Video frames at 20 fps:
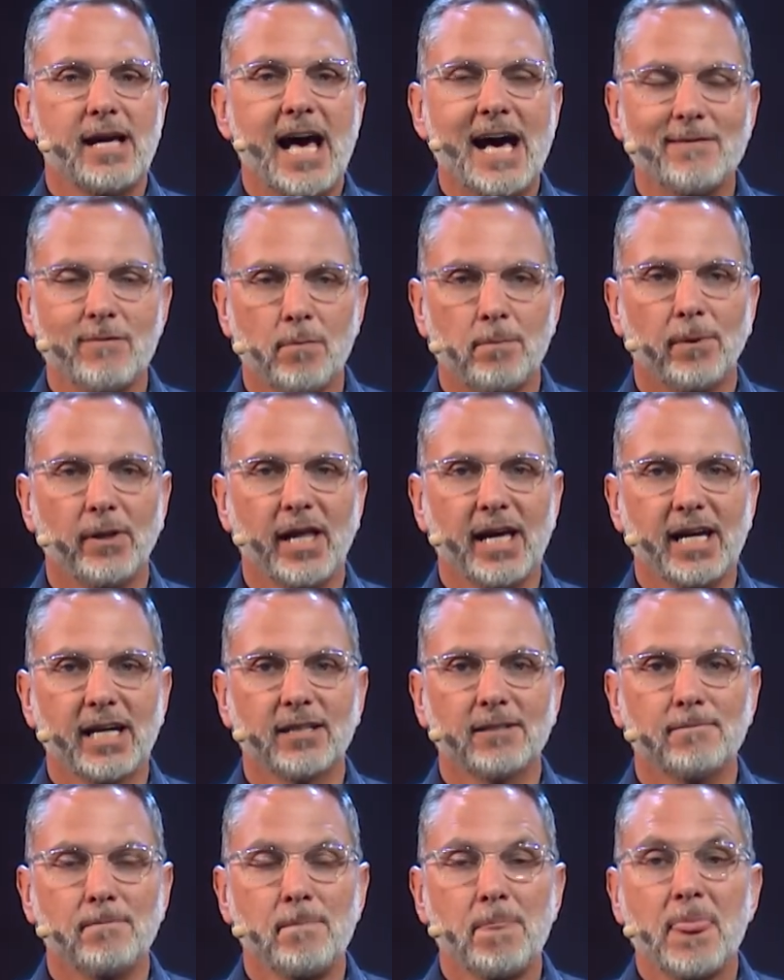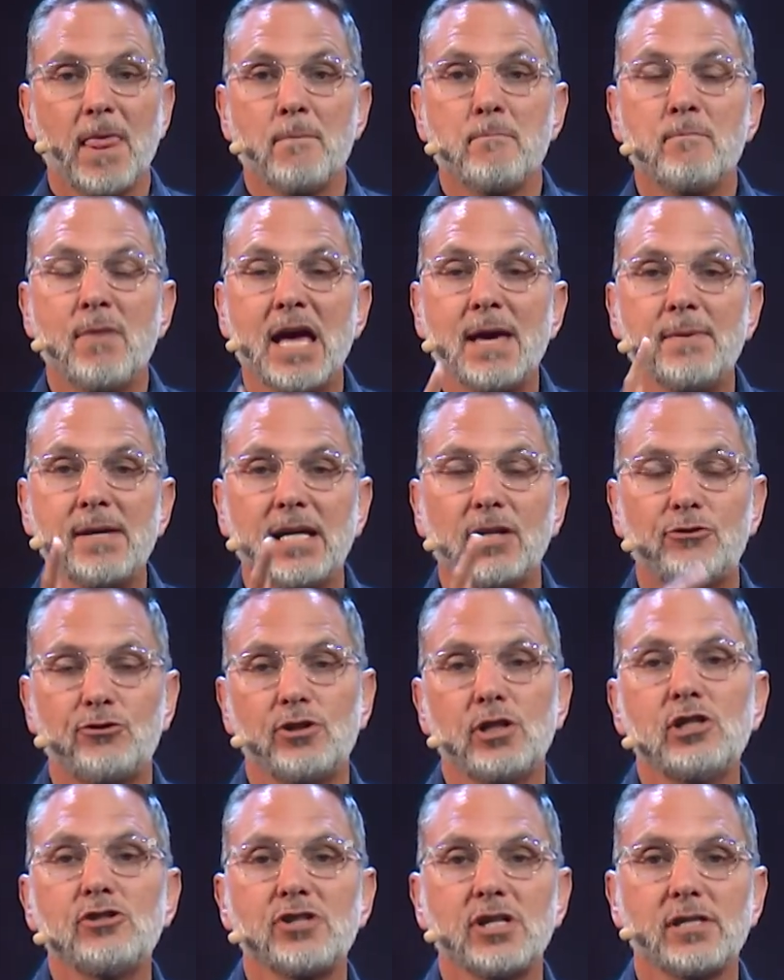Have a plan. Maybe
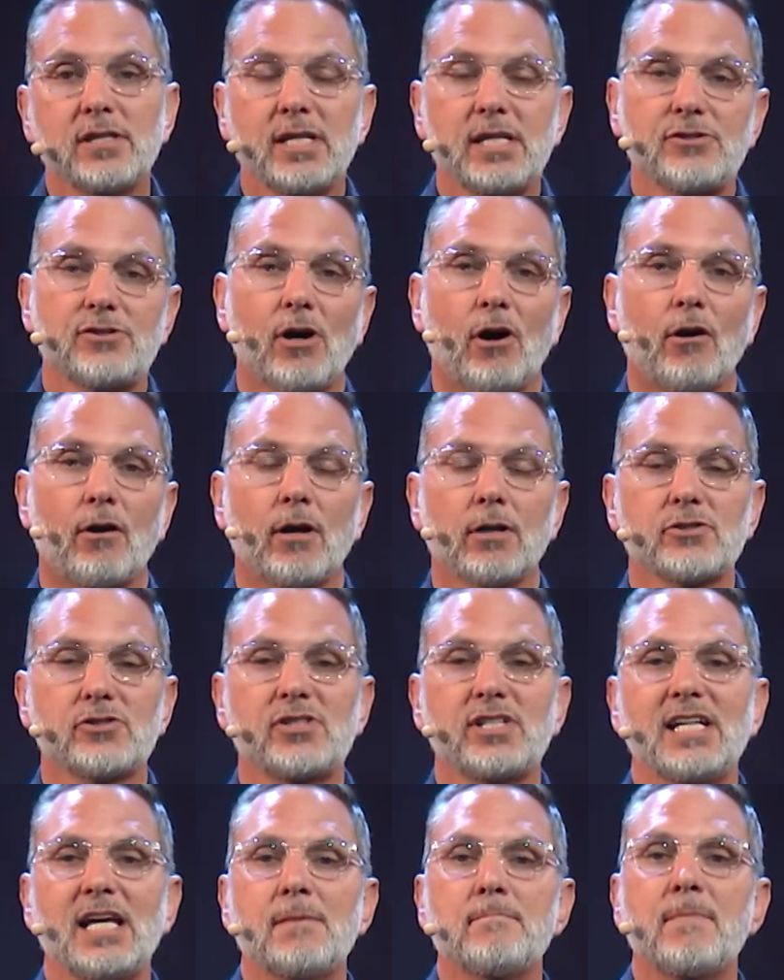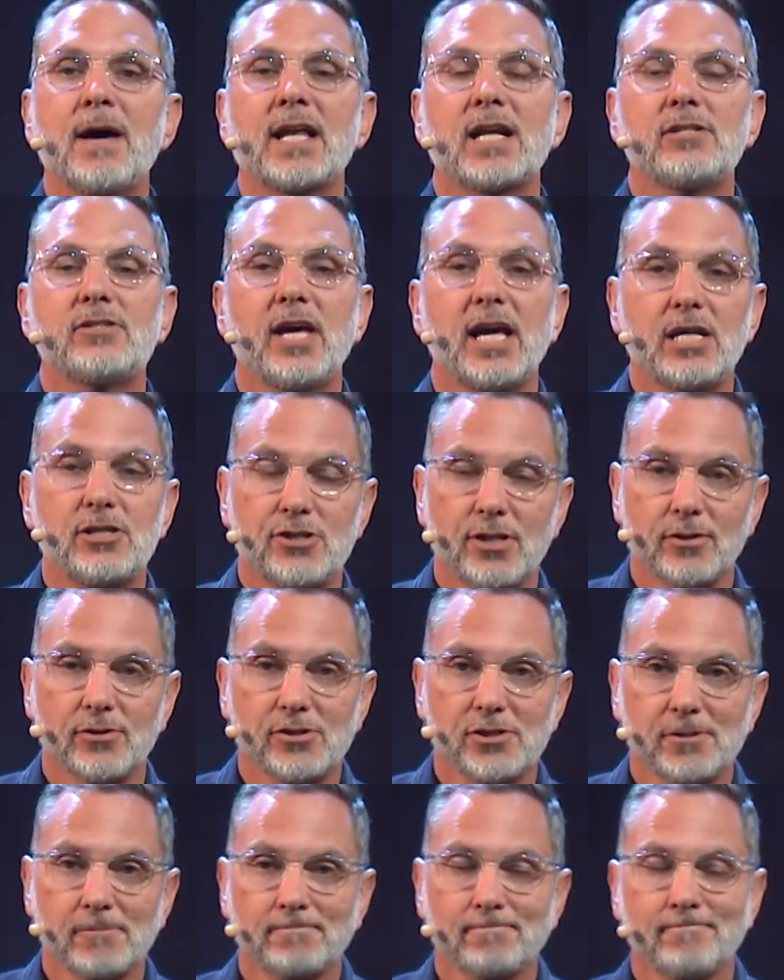it's using these RLCM
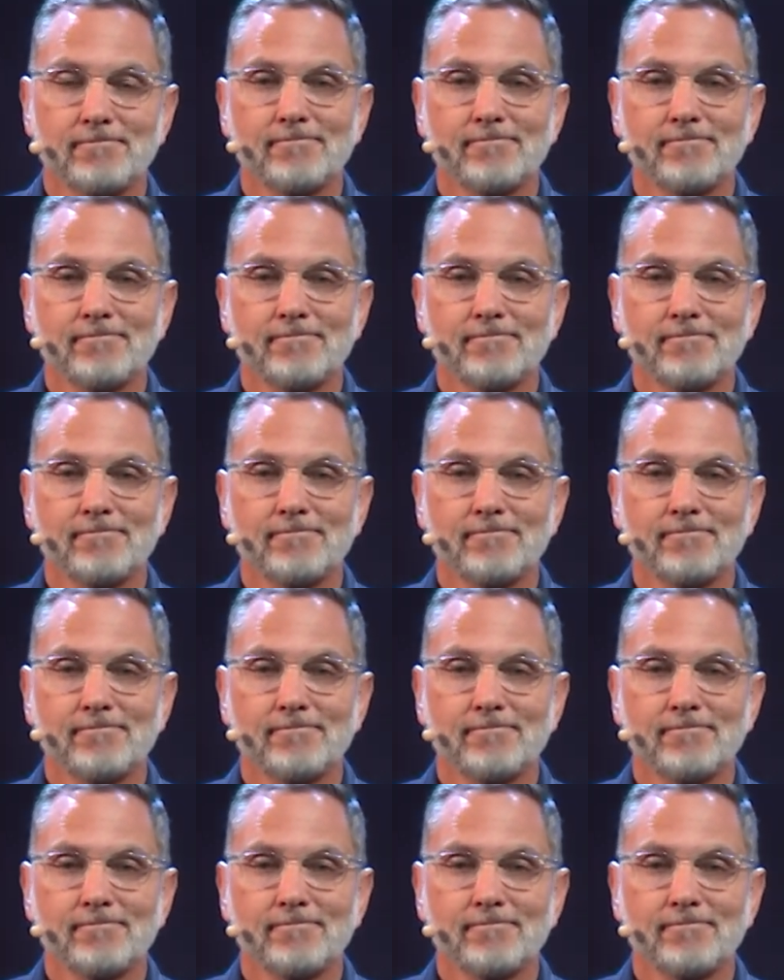meditations.